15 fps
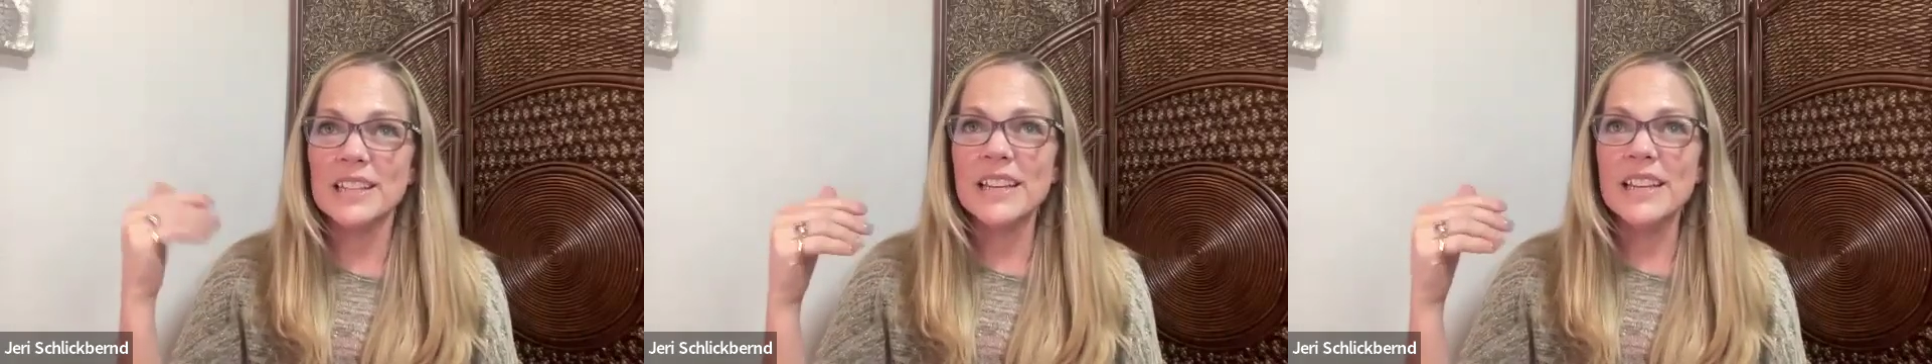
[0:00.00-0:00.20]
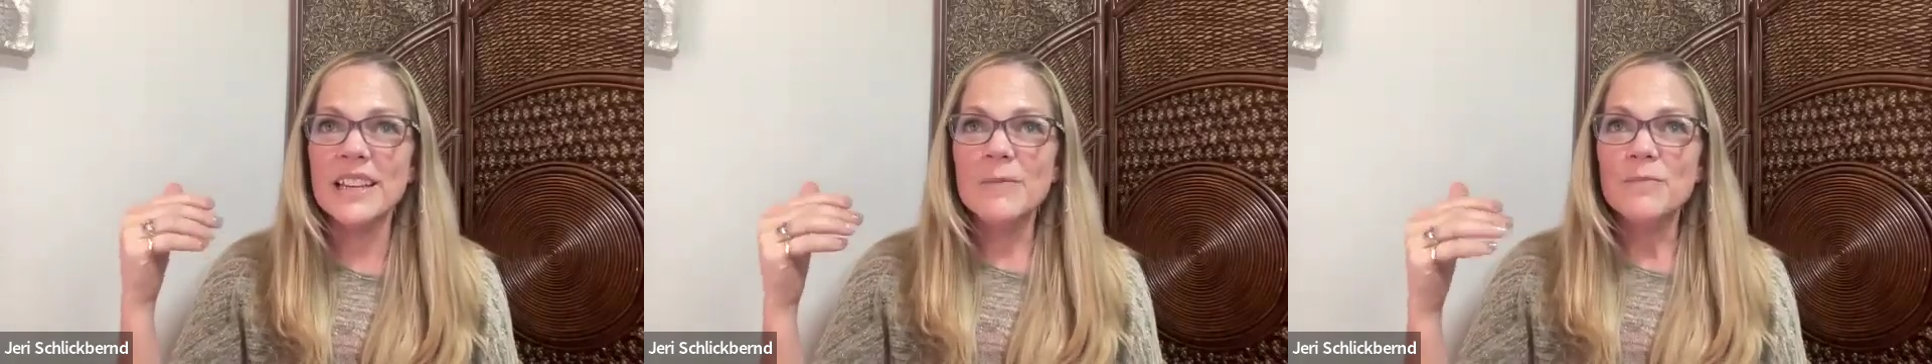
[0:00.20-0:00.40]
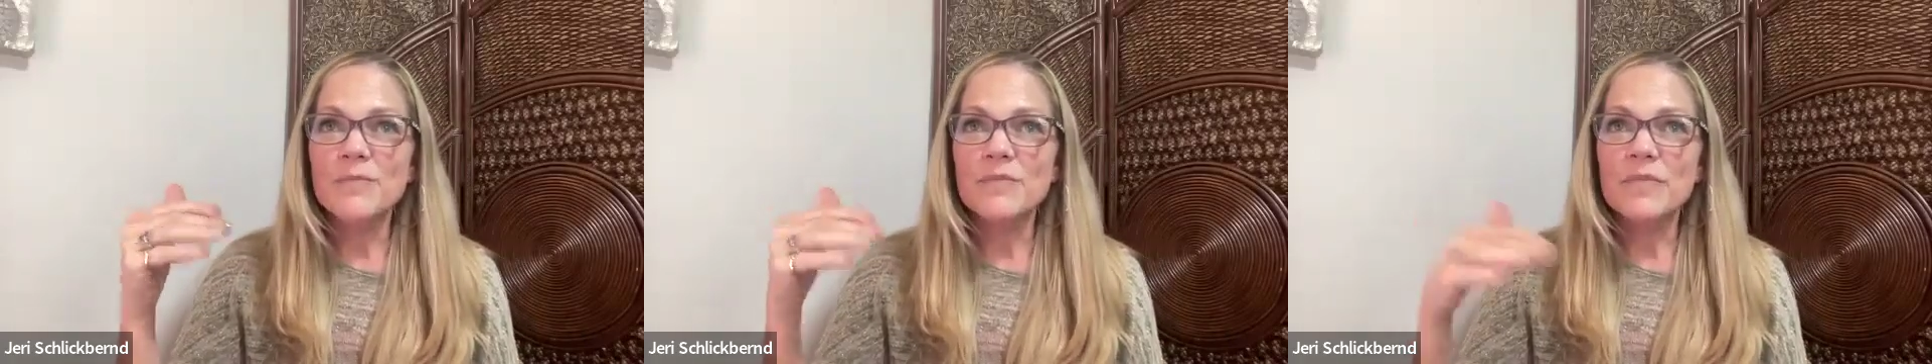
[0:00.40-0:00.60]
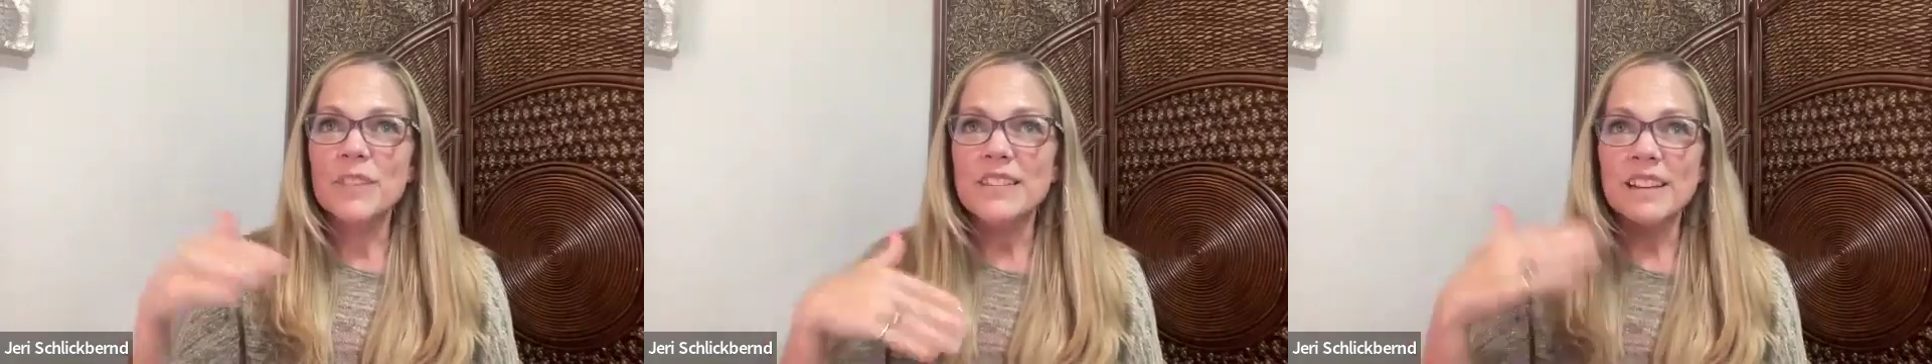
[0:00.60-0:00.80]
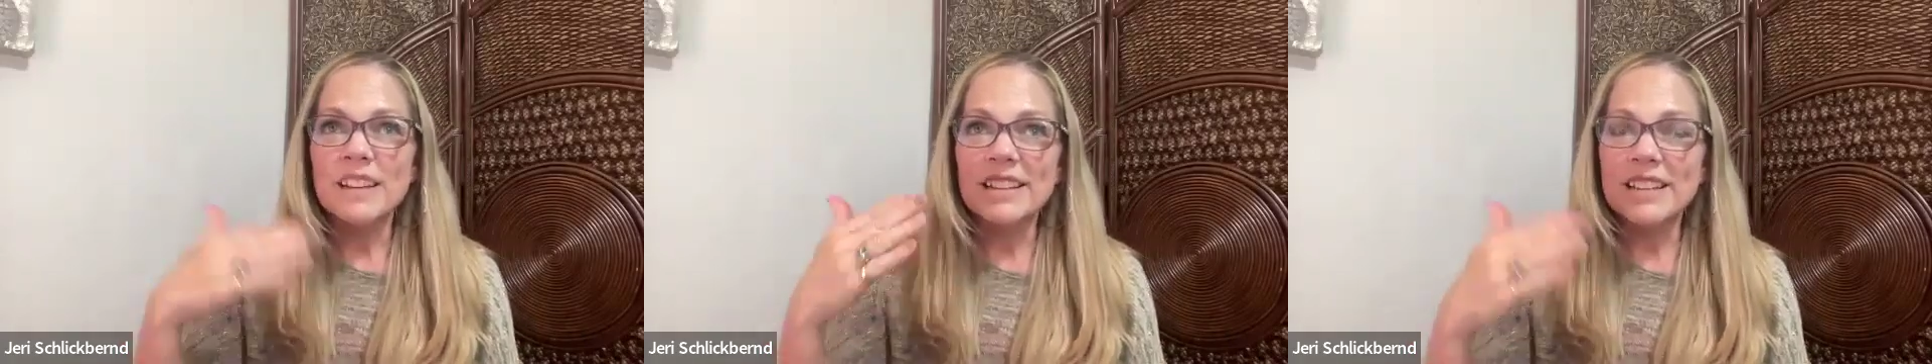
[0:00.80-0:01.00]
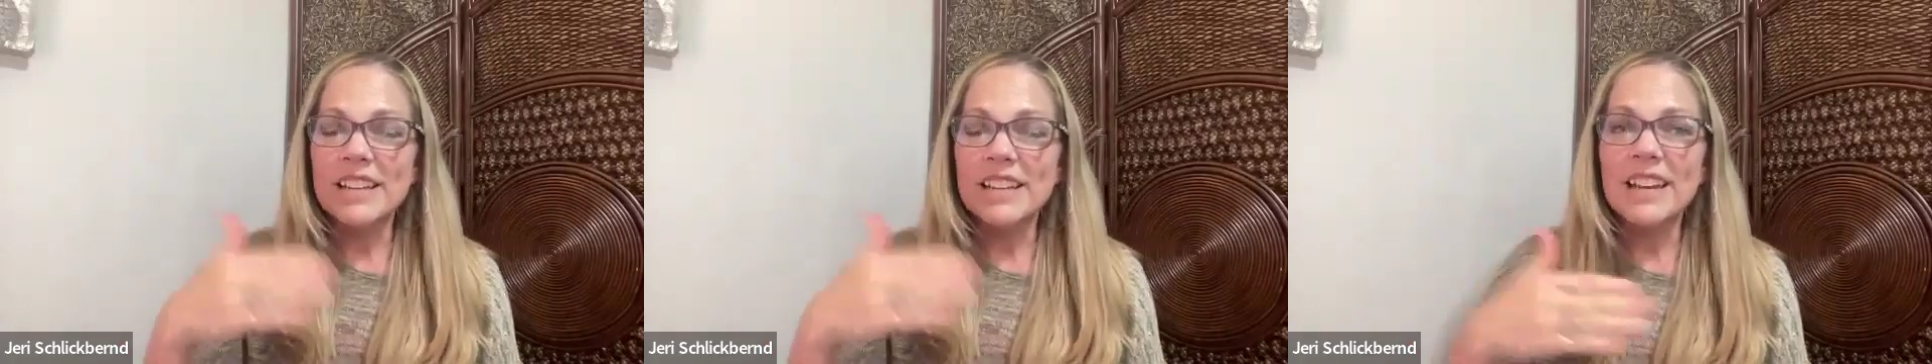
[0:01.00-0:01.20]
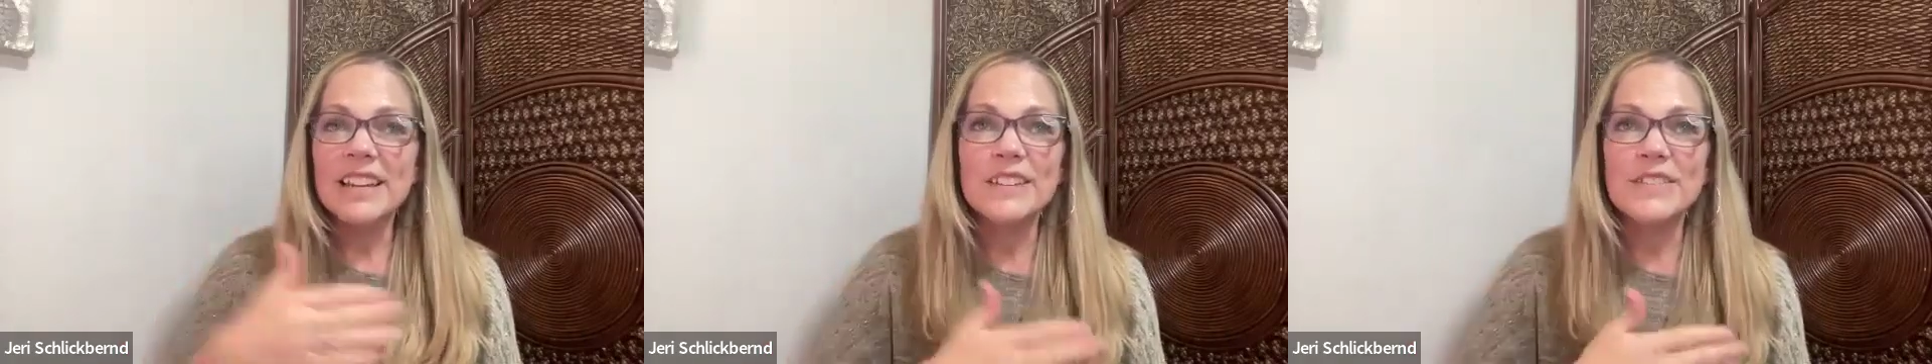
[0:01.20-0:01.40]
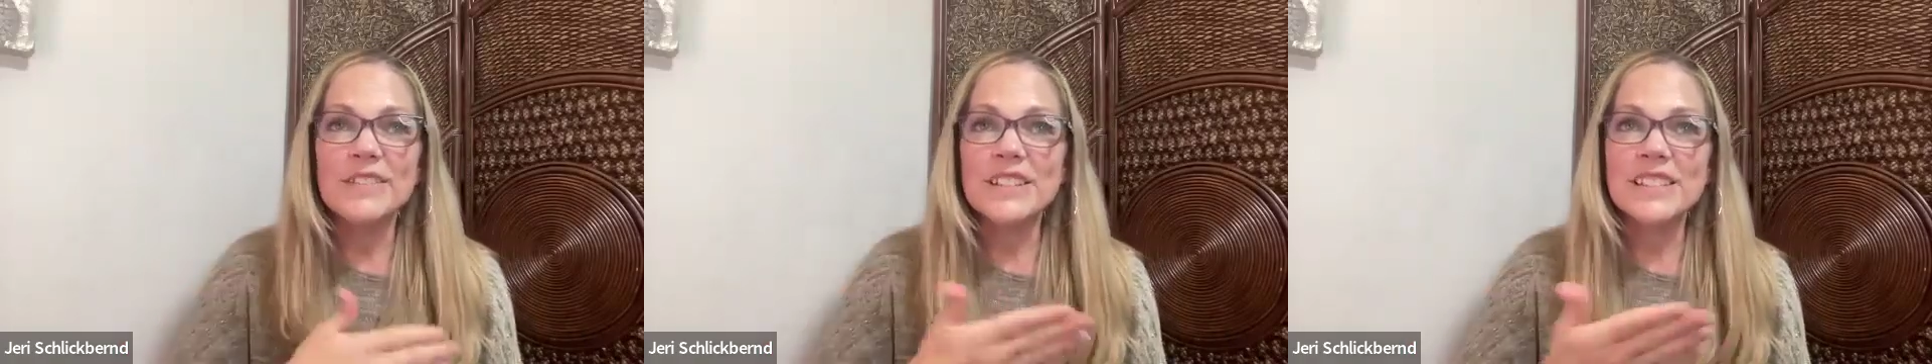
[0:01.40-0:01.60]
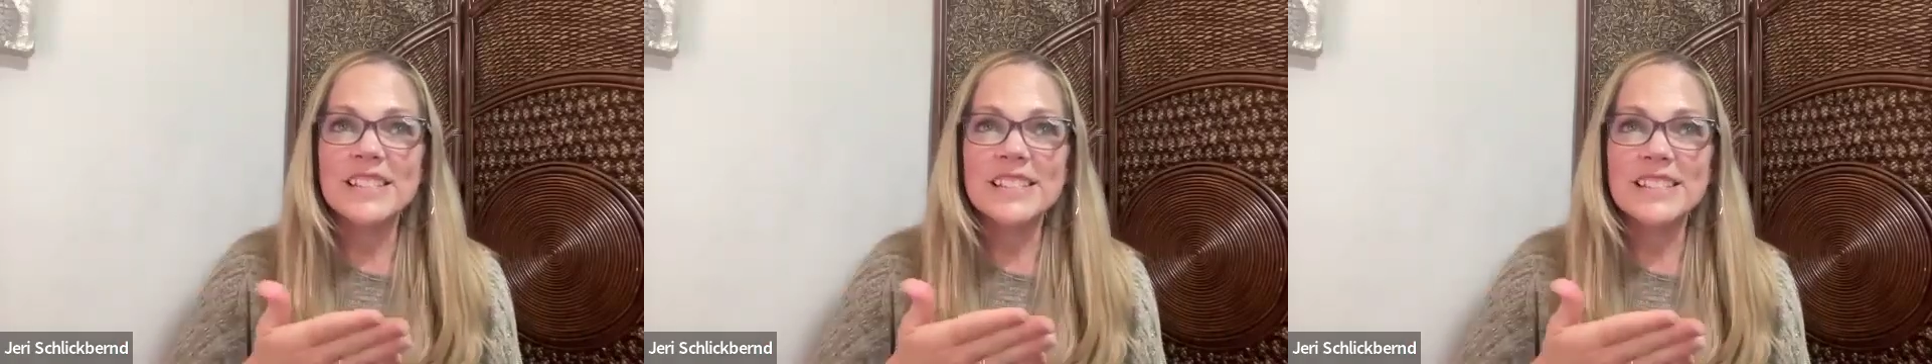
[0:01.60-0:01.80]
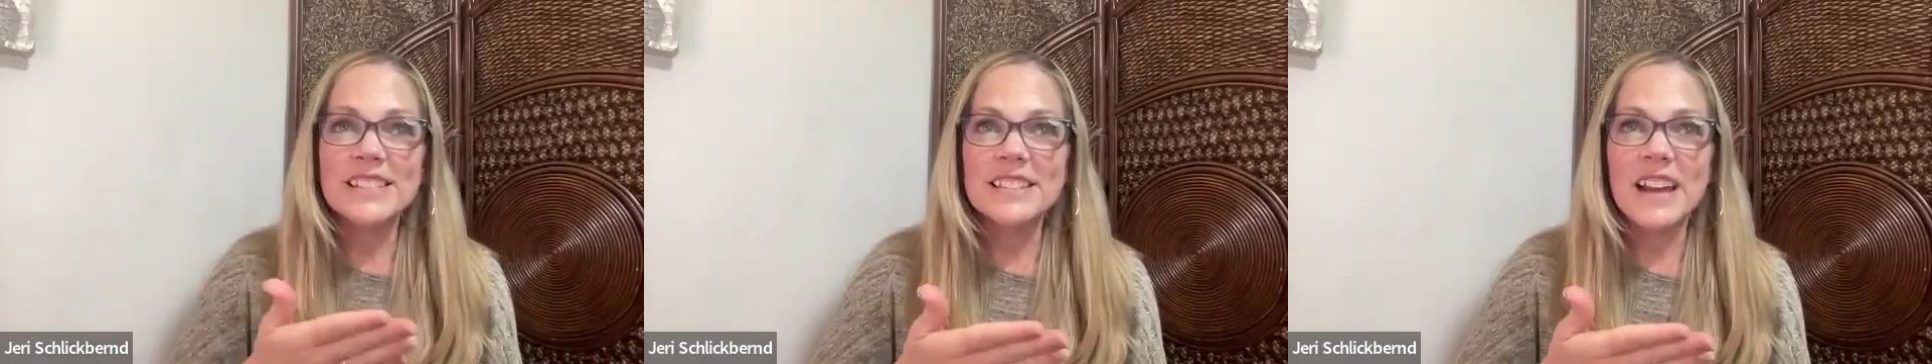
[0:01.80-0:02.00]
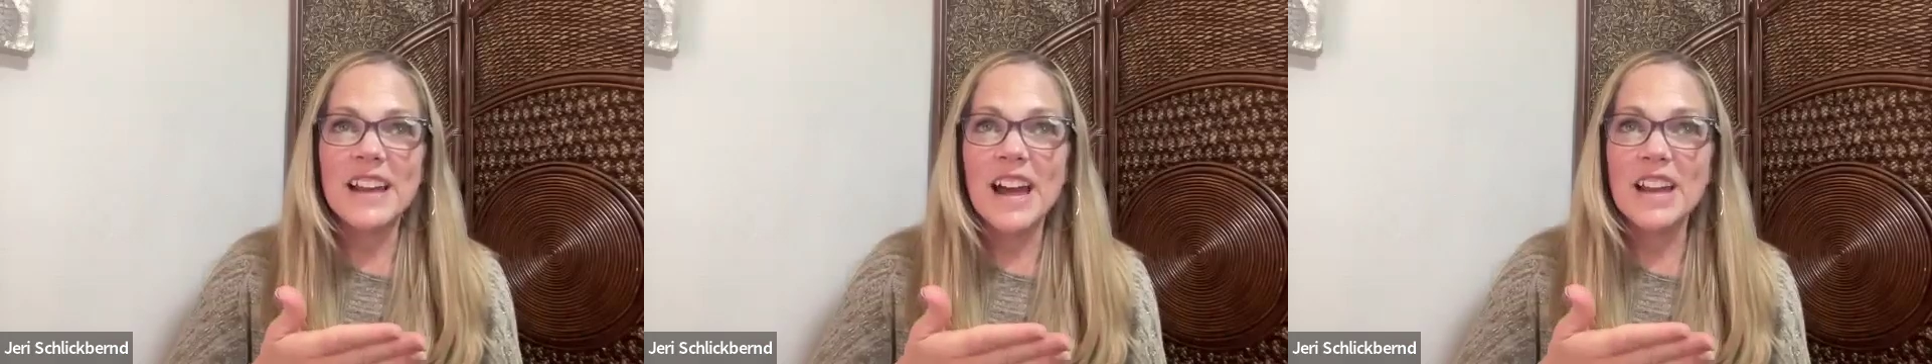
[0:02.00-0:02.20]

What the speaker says: Like again, if it's,